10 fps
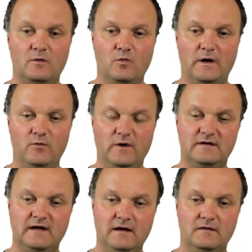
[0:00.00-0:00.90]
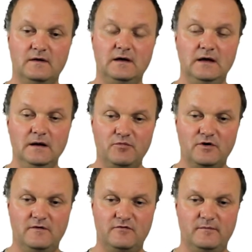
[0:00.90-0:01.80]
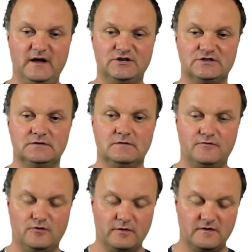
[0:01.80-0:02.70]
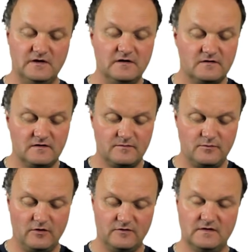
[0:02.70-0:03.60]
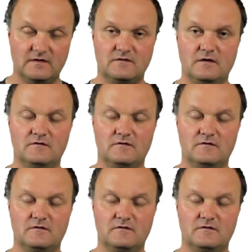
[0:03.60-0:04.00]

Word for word: when we take the input information for the synthesis process.